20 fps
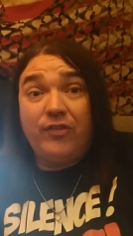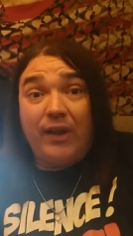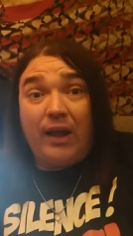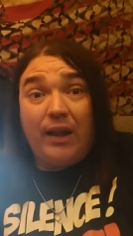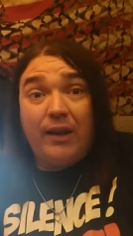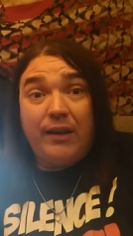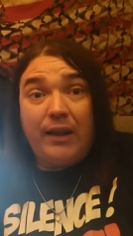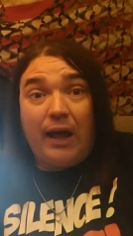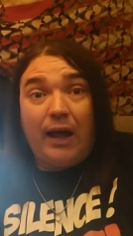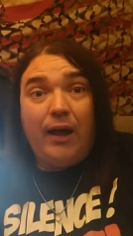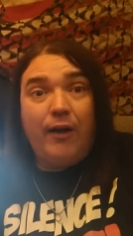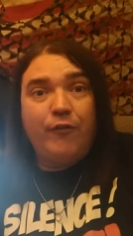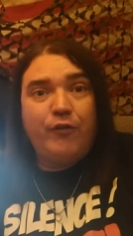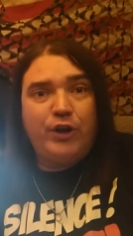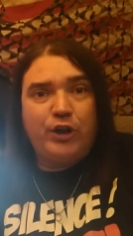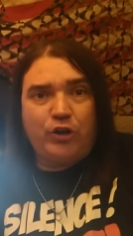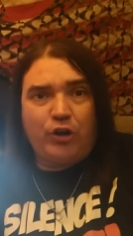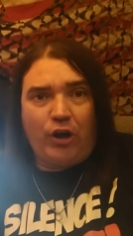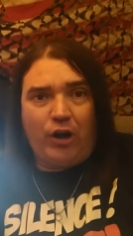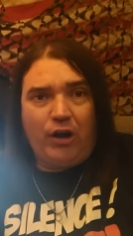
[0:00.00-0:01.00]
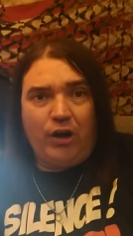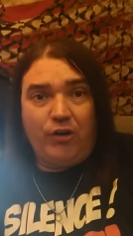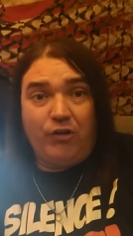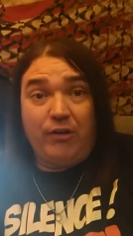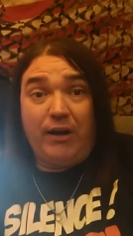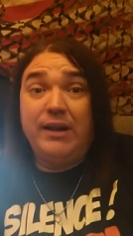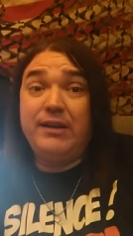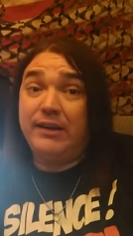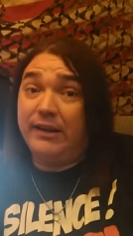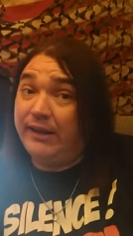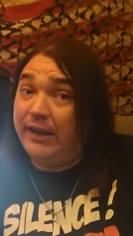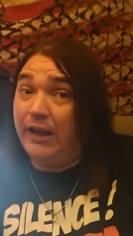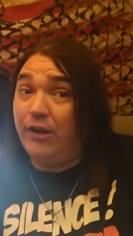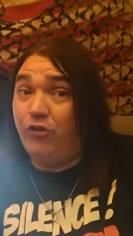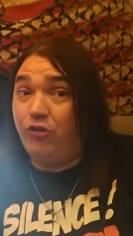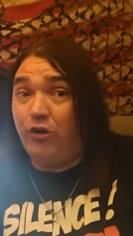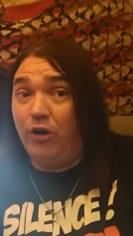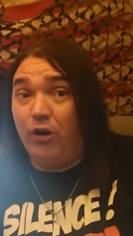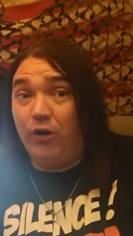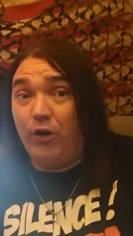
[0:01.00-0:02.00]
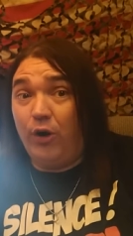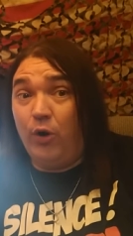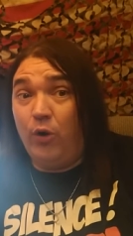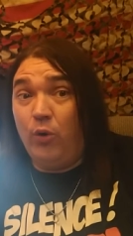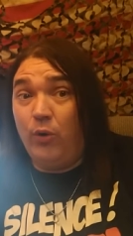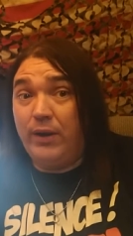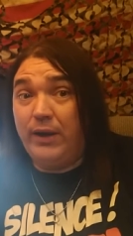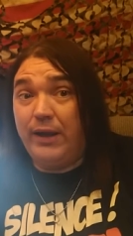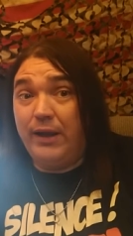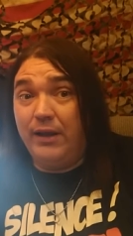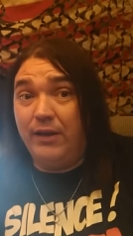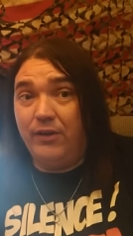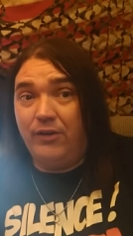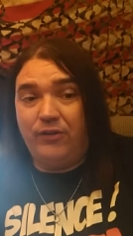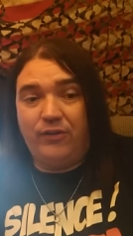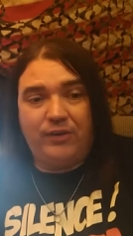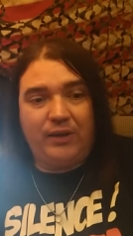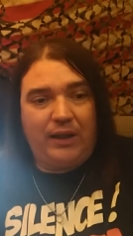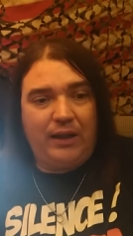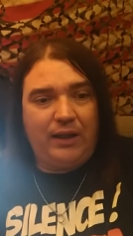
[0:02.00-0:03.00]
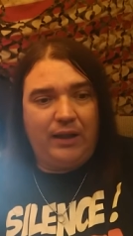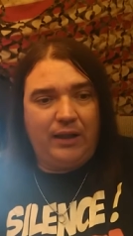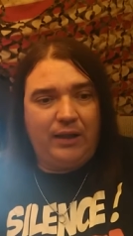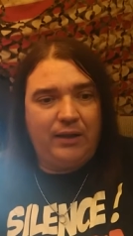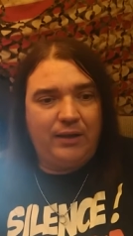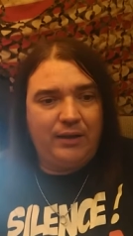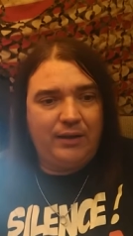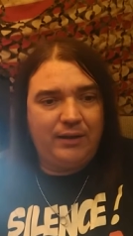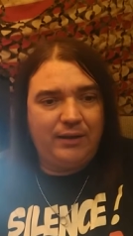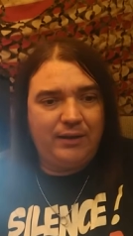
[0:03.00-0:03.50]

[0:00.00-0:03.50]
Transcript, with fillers: son of guitar great, in case you don't know who he is, uh,